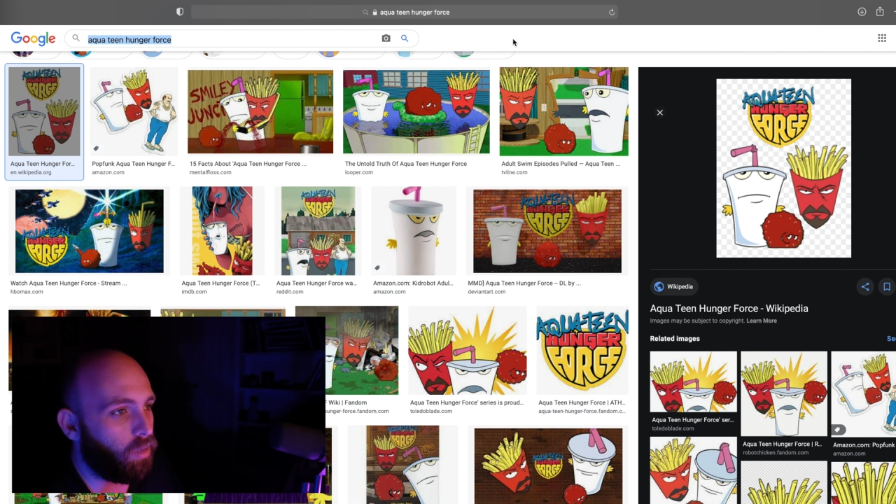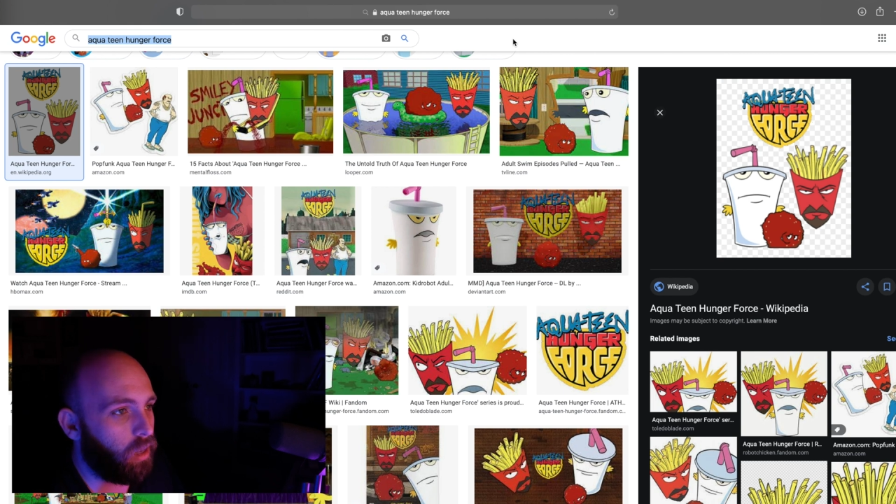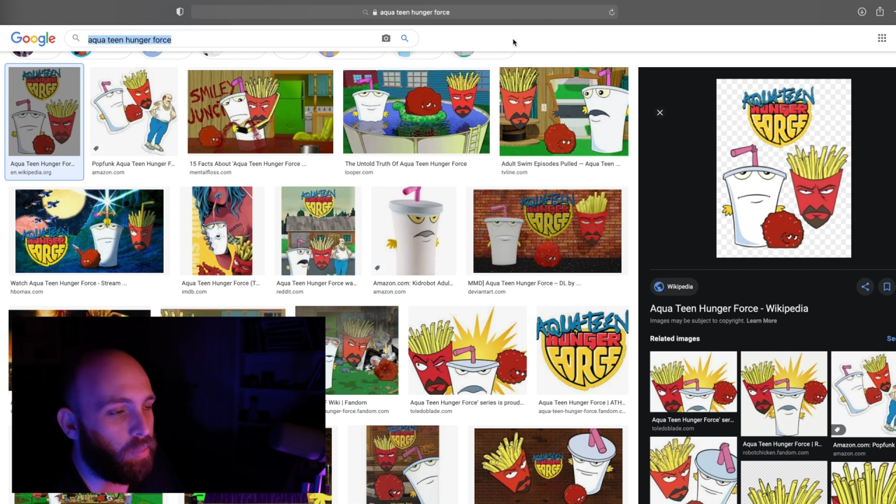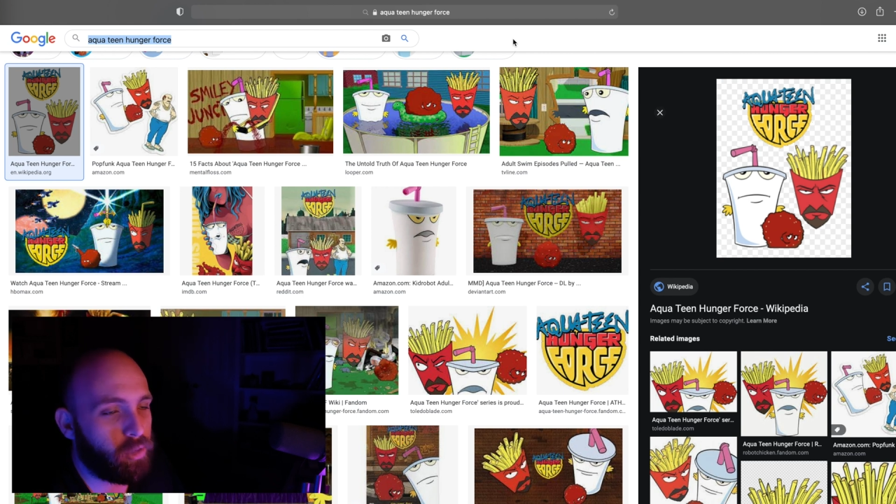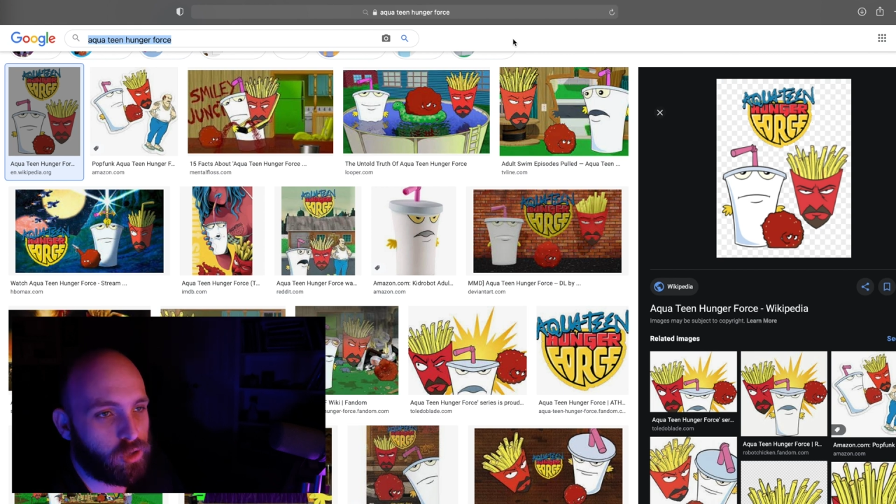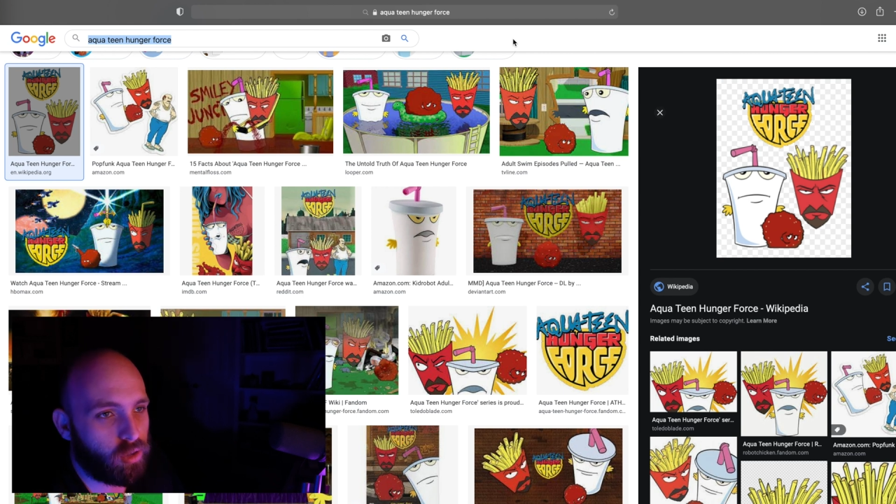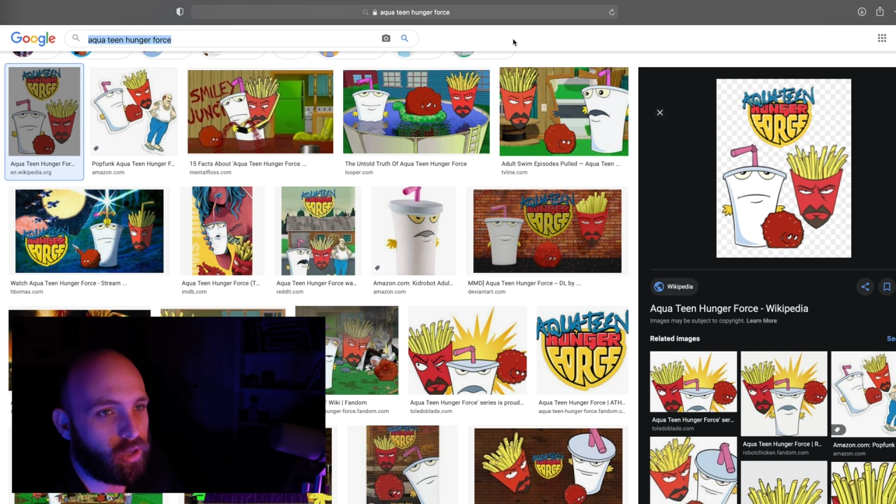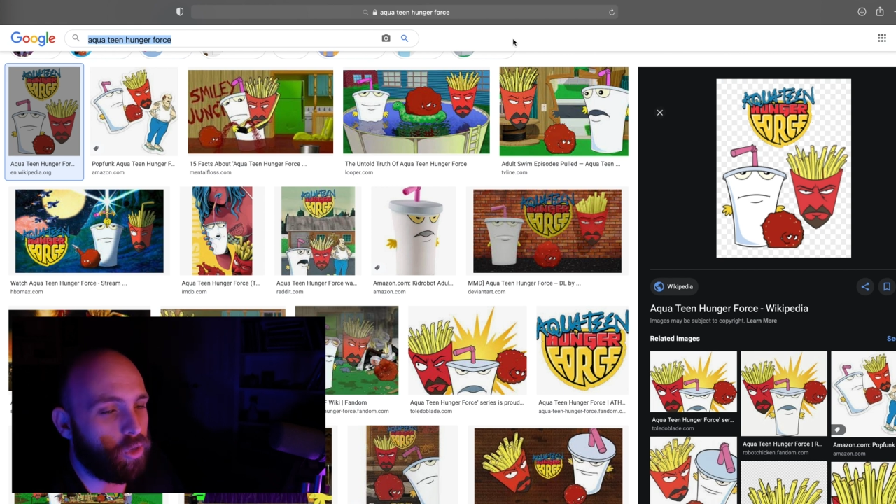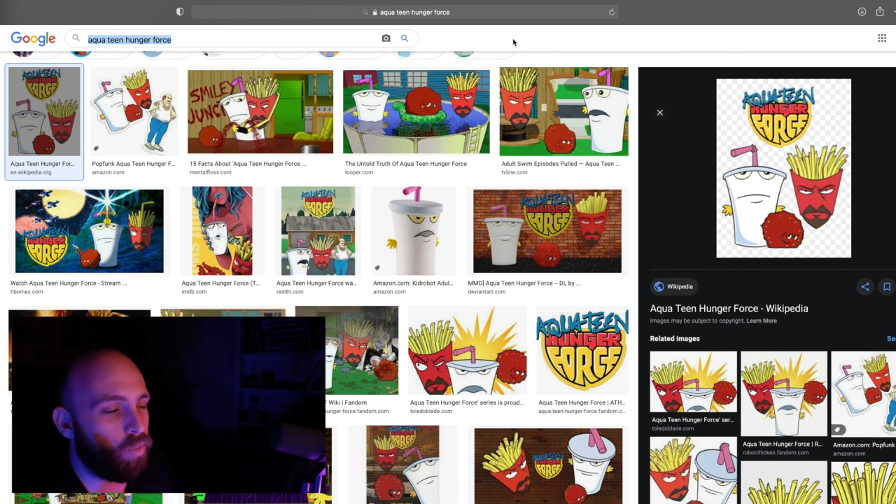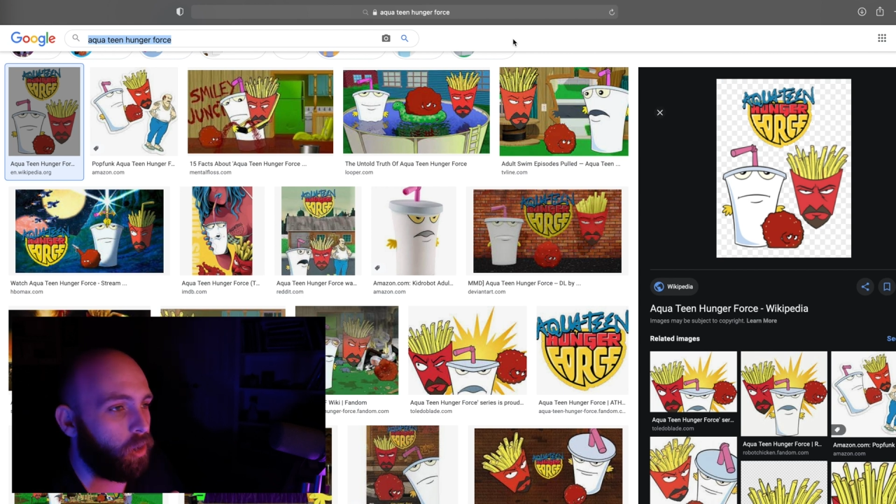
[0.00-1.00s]
immature
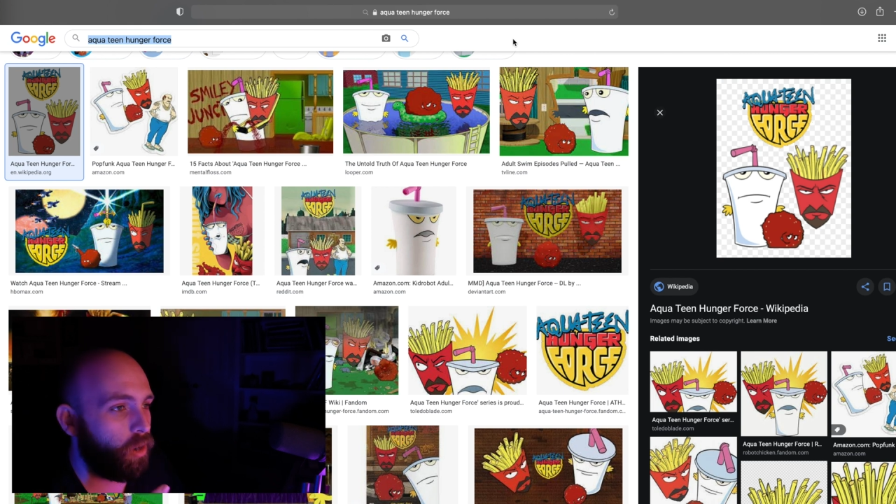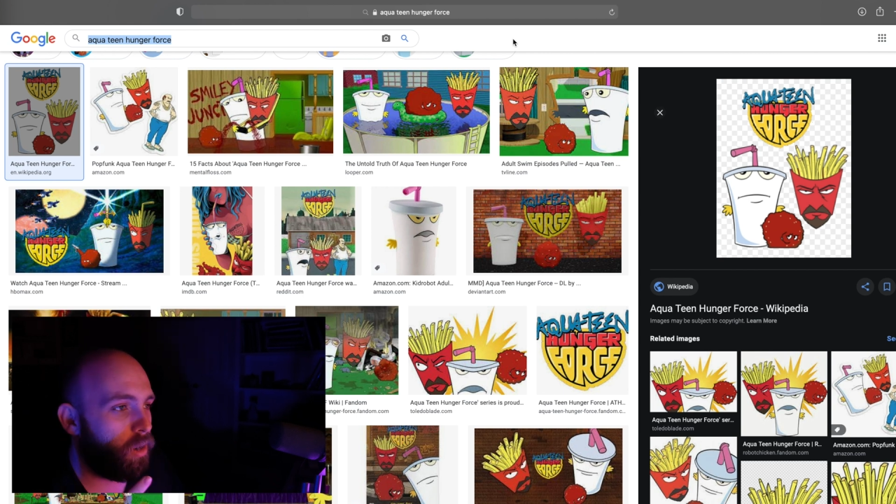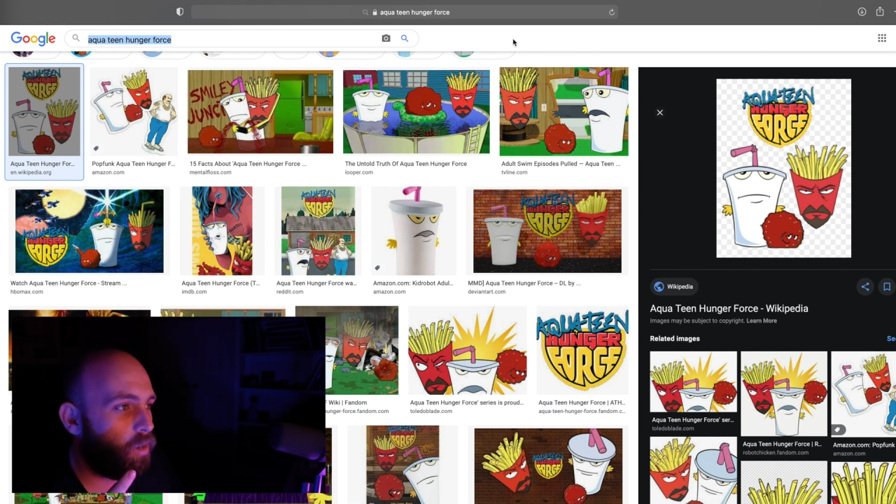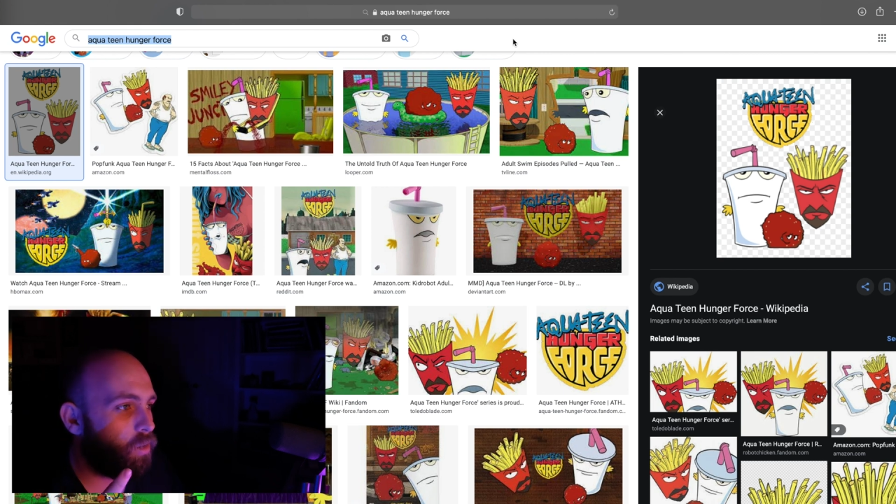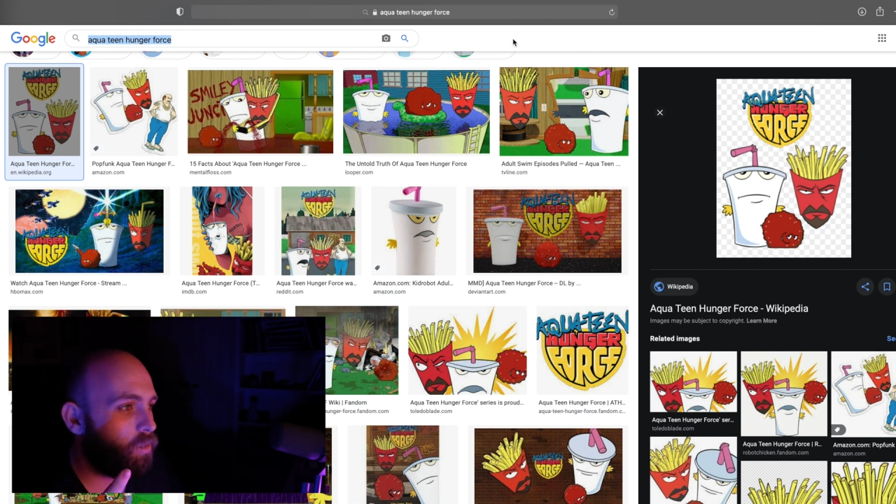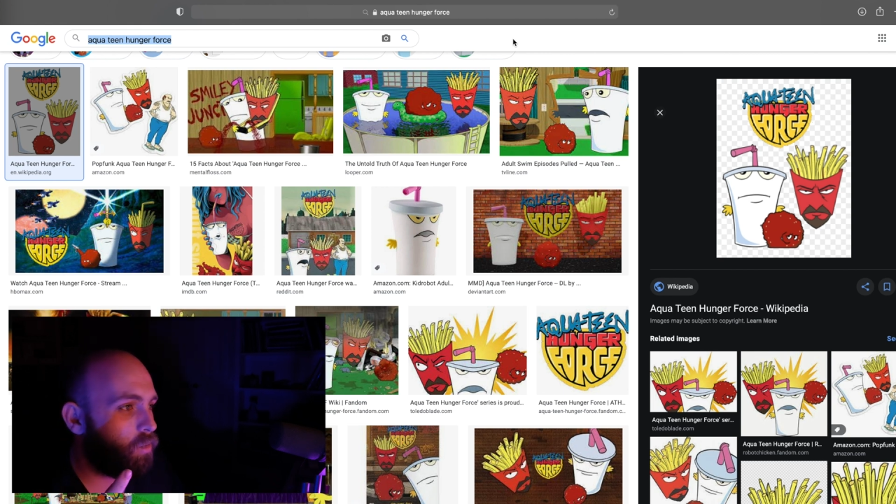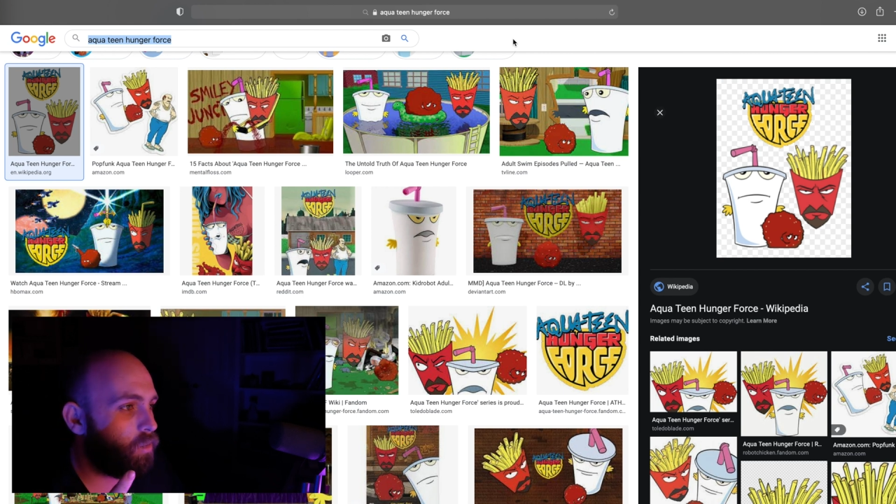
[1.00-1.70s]
humor,